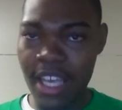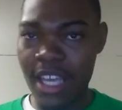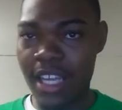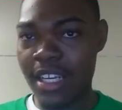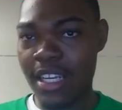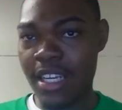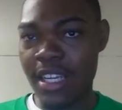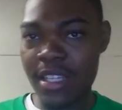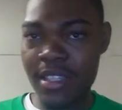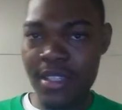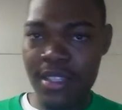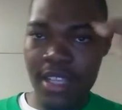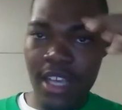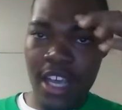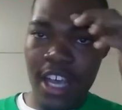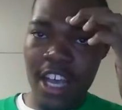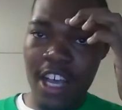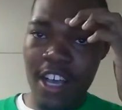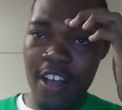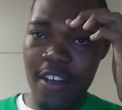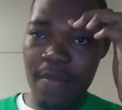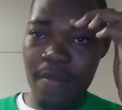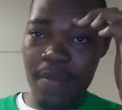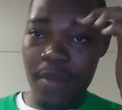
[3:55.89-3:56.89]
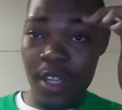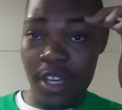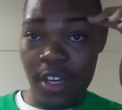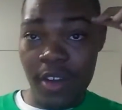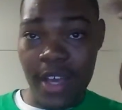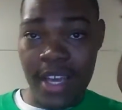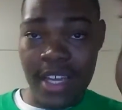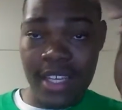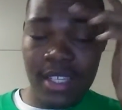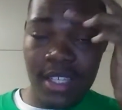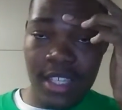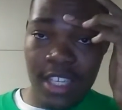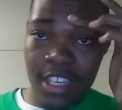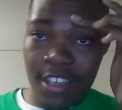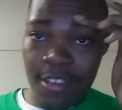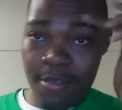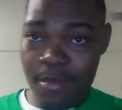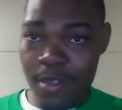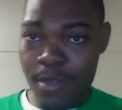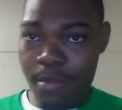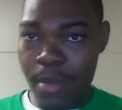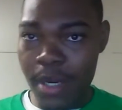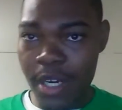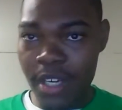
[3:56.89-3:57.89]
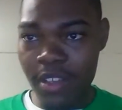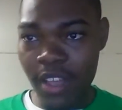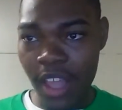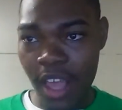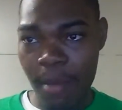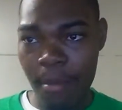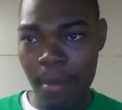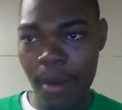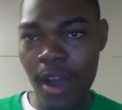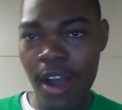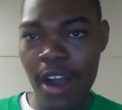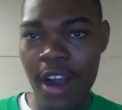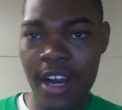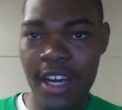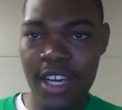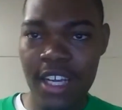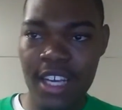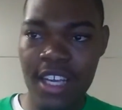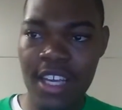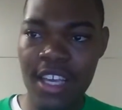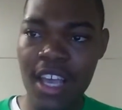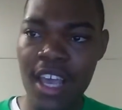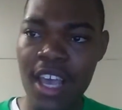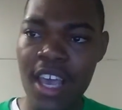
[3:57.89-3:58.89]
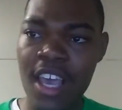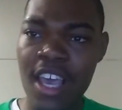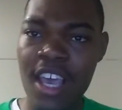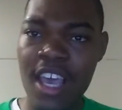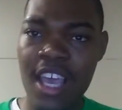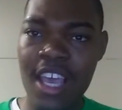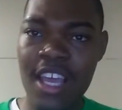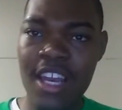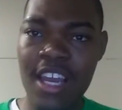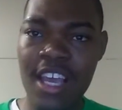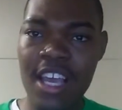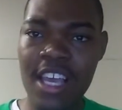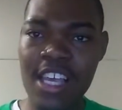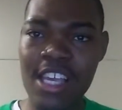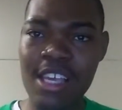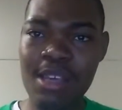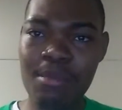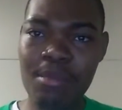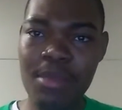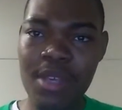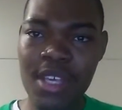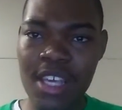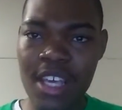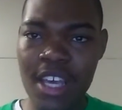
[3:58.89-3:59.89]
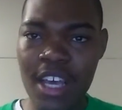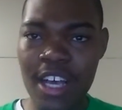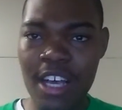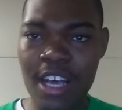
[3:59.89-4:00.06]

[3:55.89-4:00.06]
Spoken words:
and it's little Hasim's birthday party, and then he meet